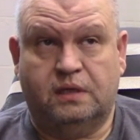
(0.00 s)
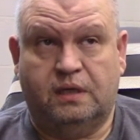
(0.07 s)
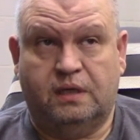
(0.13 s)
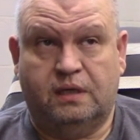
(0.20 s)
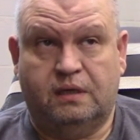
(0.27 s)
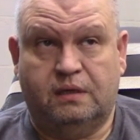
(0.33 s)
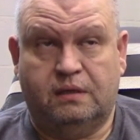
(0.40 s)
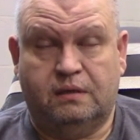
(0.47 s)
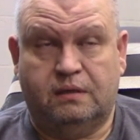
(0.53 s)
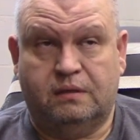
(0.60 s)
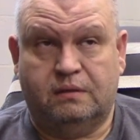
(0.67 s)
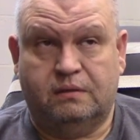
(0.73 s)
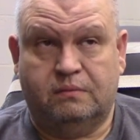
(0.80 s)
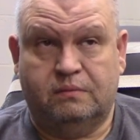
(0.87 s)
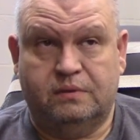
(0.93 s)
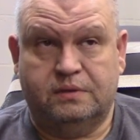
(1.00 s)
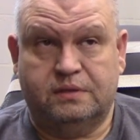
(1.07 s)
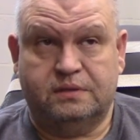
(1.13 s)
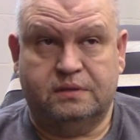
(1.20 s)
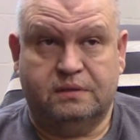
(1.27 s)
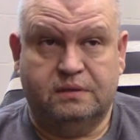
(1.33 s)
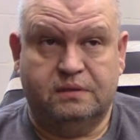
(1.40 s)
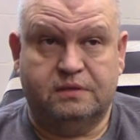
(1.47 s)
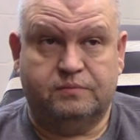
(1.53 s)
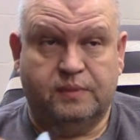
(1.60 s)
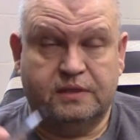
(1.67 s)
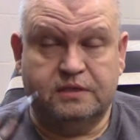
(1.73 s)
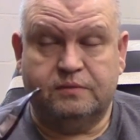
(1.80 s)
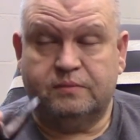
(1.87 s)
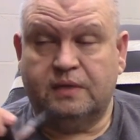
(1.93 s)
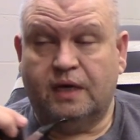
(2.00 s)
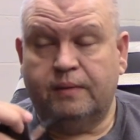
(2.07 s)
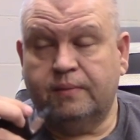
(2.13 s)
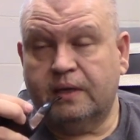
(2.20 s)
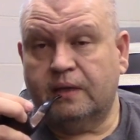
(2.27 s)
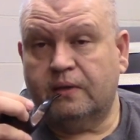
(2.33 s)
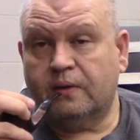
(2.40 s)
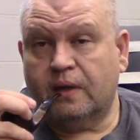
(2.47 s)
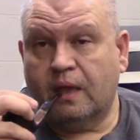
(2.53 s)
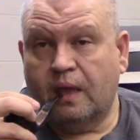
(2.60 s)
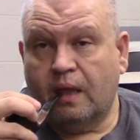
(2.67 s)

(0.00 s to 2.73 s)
Uh, we're just gonna spend some time together.